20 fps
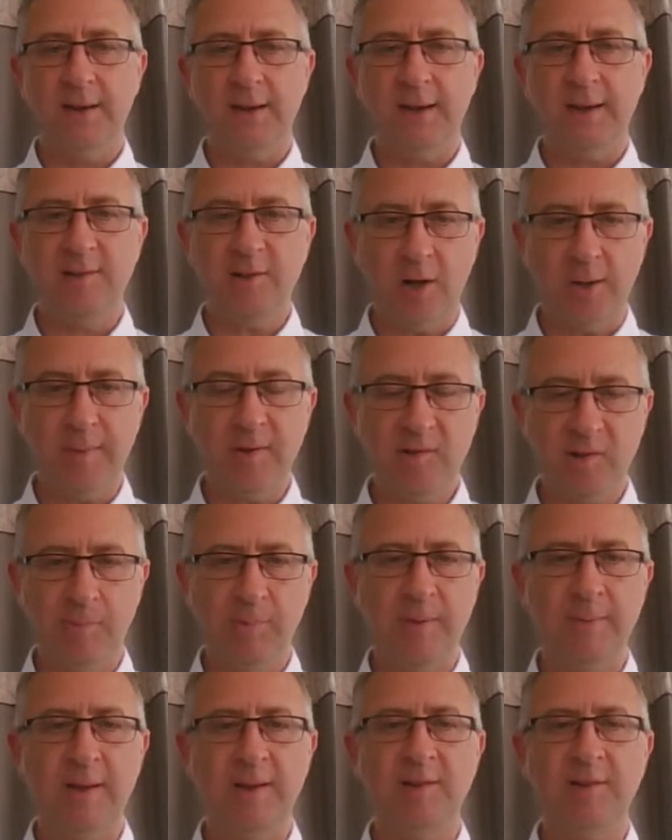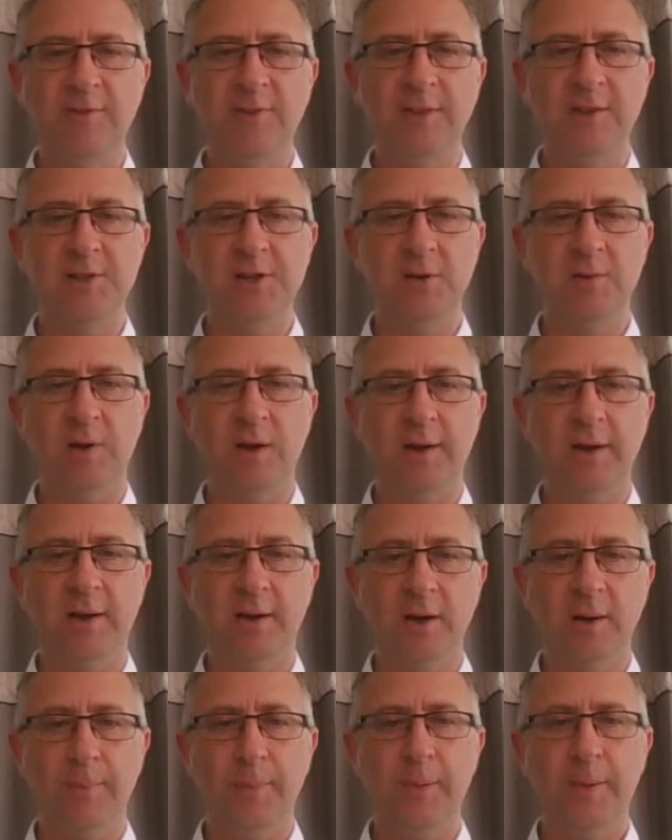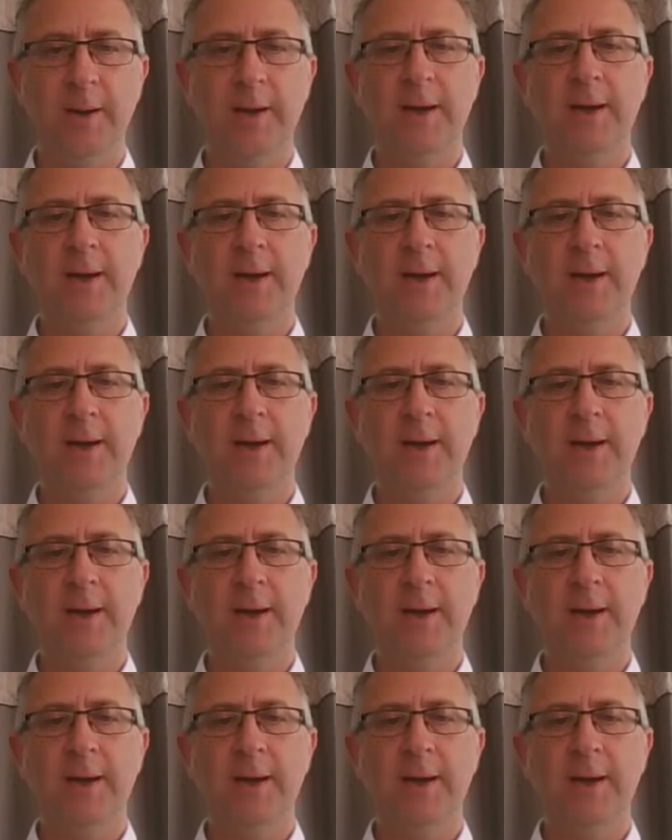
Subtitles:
He's got to be supplemented for the July Cup.